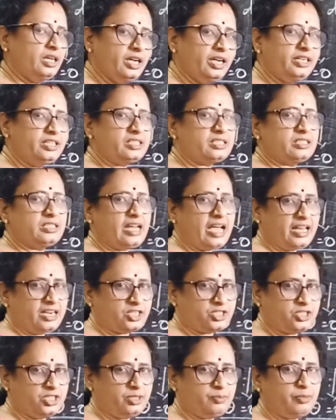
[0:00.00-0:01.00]
It is the
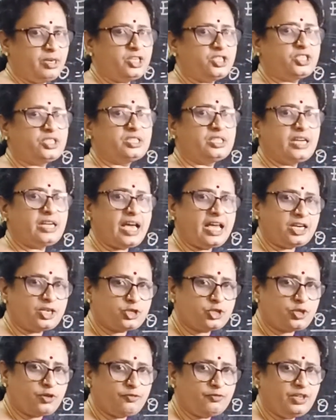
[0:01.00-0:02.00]
direction, it mentions the
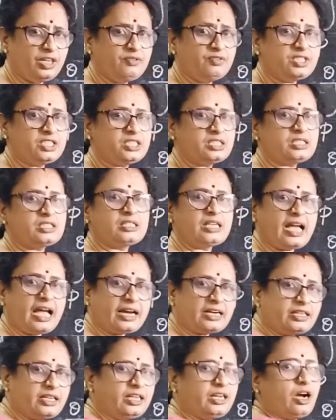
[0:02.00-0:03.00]
direction of E which is
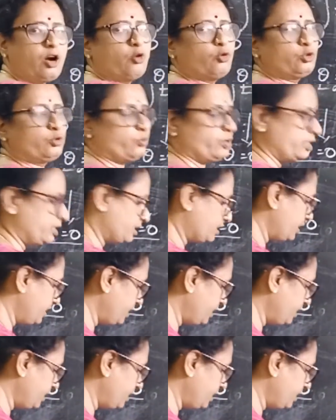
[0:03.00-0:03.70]
acting outwards.